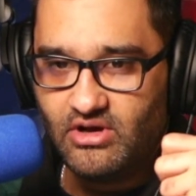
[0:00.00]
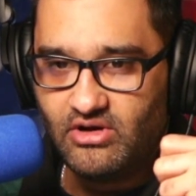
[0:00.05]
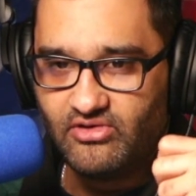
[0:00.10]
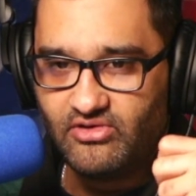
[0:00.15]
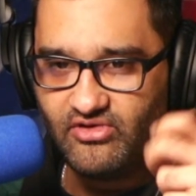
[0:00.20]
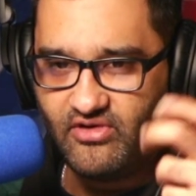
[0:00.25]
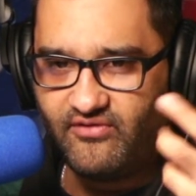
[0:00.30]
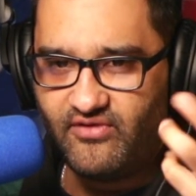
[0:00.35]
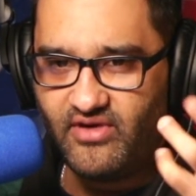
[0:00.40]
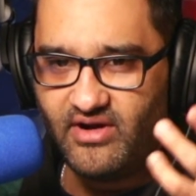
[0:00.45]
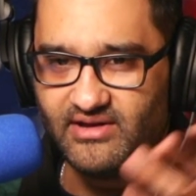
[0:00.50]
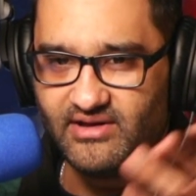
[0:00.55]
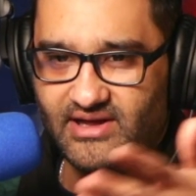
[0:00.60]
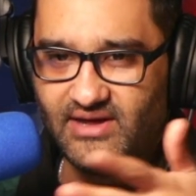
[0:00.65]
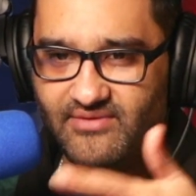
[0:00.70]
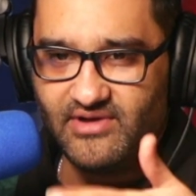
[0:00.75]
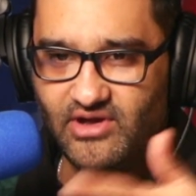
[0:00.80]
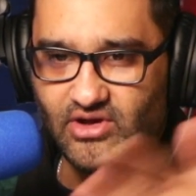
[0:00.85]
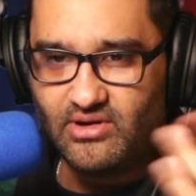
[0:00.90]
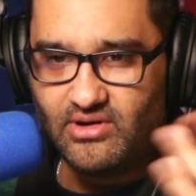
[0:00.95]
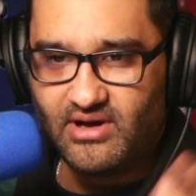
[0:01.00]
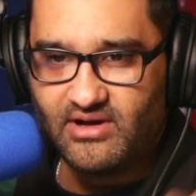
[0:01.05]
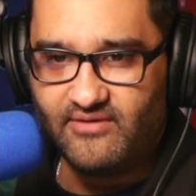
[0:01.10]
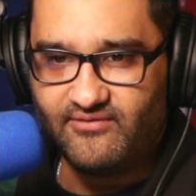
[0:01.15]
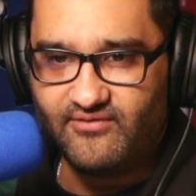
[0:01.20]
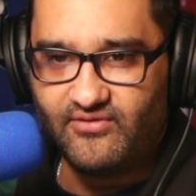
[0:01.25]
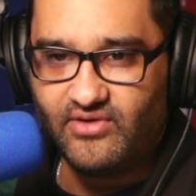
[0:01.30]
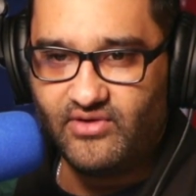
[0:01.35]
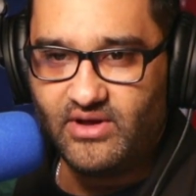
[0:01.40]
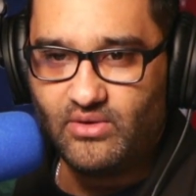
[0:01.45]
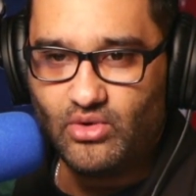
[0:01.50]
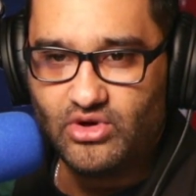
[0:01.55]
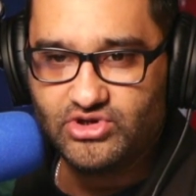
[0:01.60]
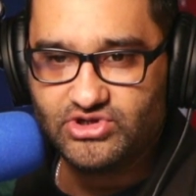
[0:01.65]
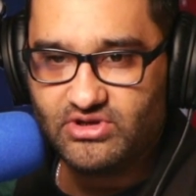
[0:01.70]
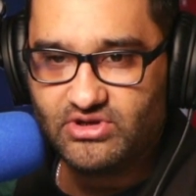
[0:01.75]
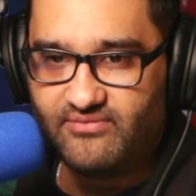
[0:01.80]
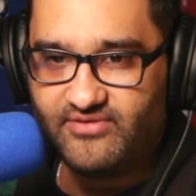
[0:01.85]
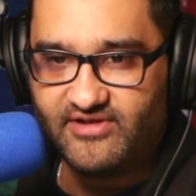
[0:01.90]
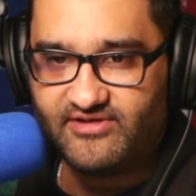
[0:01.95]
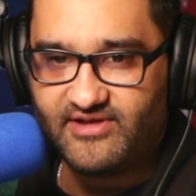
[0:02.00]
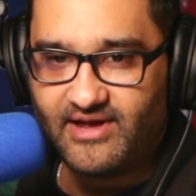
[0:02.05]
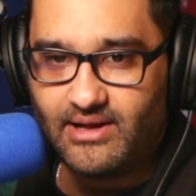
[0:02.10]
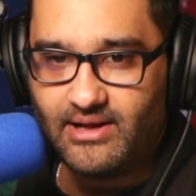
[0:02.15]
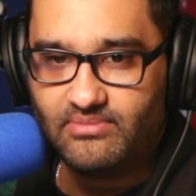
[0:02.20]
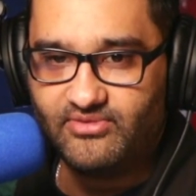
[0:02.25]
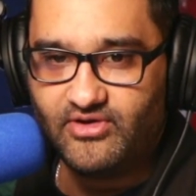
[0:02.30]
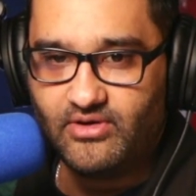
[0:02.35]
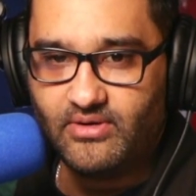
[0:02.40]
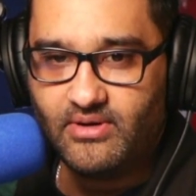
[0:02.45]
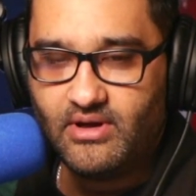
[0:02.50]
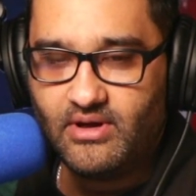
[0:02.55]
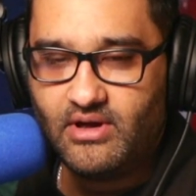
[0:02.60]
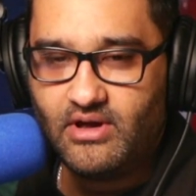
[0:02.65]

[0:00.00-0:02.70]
So I find giving you like a free version of this helps you.